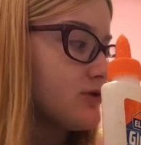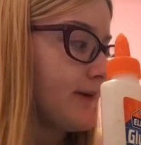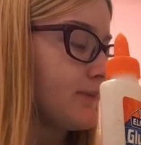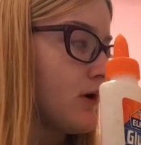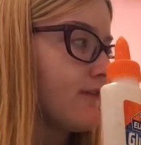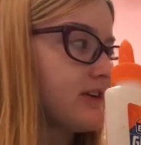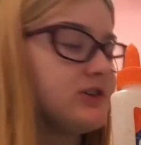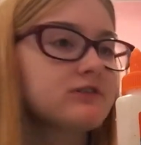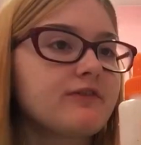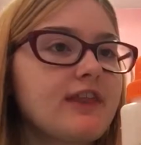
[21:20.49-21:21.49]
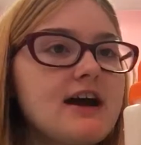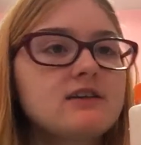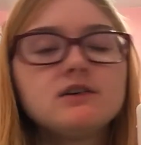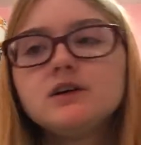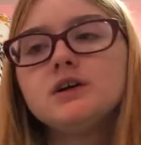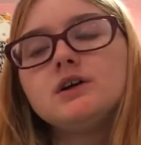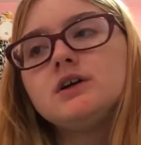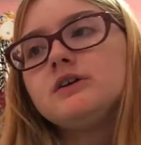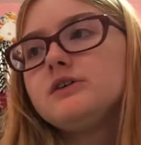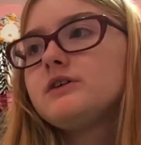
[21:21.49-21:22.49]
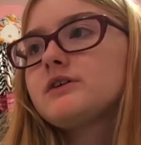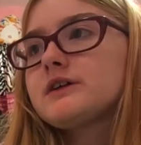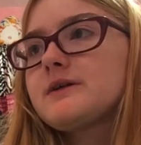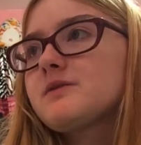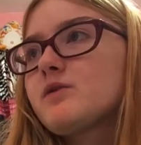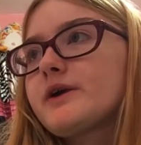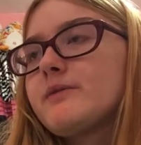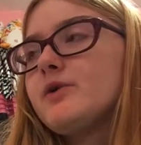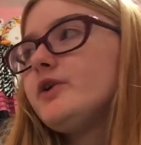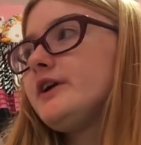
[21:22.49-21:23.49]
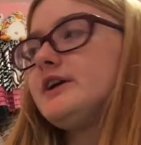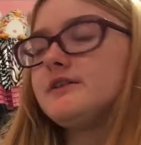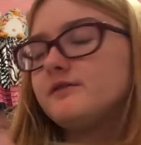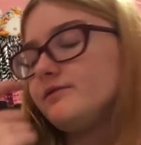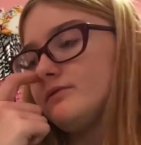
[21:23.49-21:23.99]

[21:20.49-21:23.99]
you rip them off, and use for that. You know, same with the and Morty and